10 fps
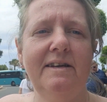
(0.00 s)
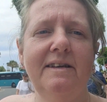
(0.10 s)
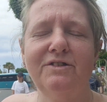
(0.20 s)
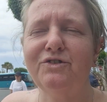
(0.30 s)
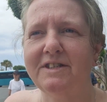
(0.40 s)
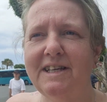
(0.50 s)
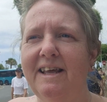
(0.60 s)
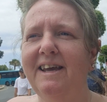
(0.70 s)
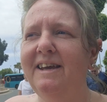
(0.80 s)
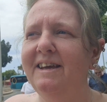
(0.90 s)
it's not
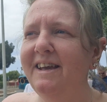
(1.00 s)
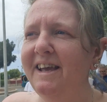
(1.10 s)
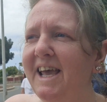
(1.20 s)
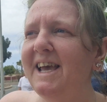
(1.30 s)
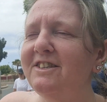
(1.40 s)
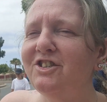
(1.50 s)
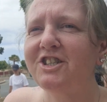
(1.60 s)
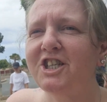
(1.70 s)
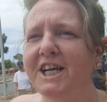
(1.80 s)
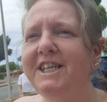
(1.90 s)
silly. It's
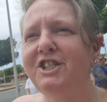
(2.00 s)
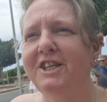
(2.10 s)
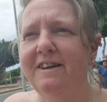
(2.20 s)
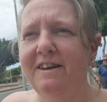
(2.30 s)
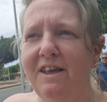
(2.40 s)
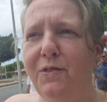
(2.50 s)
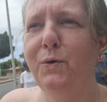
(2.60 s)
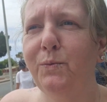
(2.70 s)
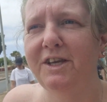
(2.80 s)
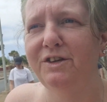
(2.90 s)
just changing
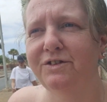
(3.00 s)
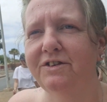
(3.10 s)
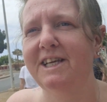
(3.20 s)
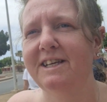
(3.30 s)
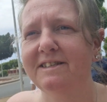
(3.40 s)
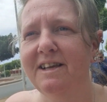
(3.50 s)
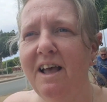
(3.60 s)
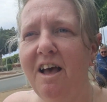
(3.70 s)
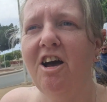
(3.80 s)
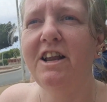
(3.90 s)
the way you do things.
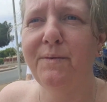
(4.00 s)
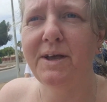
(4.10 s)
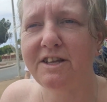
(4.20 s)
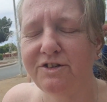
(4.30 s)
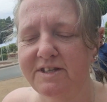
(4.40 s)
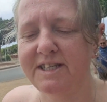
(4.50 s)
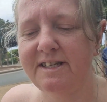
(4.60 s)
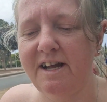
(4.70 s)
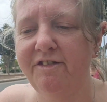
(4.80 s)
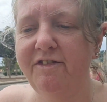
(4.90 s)
I know I can do this
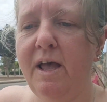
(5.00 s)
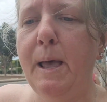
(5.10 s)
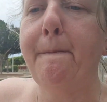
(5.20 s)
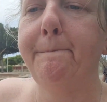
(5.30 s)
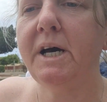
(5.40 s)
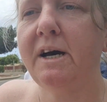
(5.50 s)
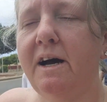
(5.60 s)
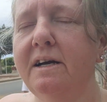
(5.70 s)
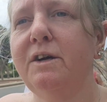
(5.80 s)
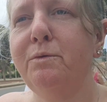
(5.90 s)
stuff, but
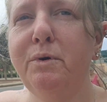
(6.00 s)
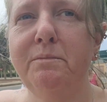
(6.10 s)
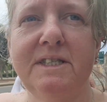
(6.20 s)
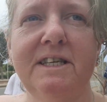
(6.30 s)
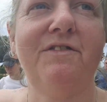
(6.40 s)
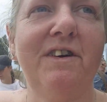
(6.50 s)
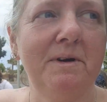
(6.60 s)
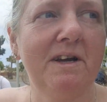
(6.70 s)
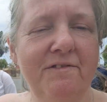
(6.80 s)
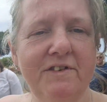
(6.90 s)
I don't put myself out
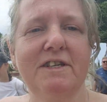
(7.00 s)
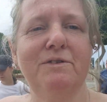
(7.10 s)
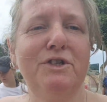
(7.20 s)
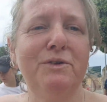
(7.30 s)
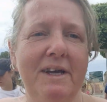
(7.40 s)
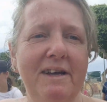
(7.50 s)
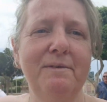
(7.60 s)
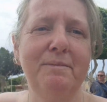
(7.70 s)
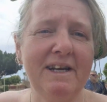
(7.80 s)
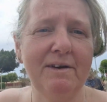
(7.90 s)
of my comfort zone to do it.
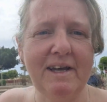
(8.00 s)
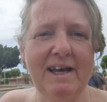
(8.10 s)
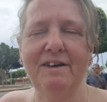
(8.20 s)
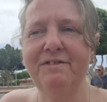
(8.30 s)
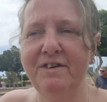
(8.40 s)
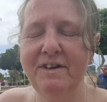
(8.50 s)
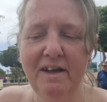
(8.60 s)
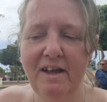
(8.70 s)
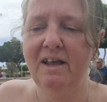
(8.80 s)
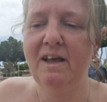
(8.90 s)
But now I have.
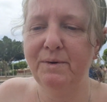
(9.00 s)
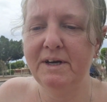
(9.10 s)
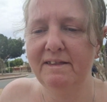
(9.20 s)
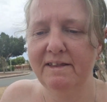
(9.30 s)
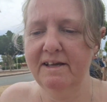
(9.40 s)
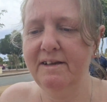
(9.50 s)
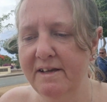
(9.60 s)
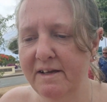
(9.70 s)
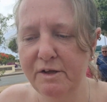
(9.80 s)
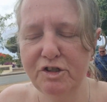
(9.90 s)
I went in there,
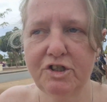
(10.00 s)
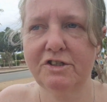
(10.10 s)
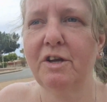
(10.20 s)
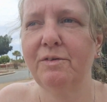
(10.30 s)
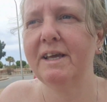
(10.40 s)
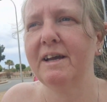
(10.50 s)
totally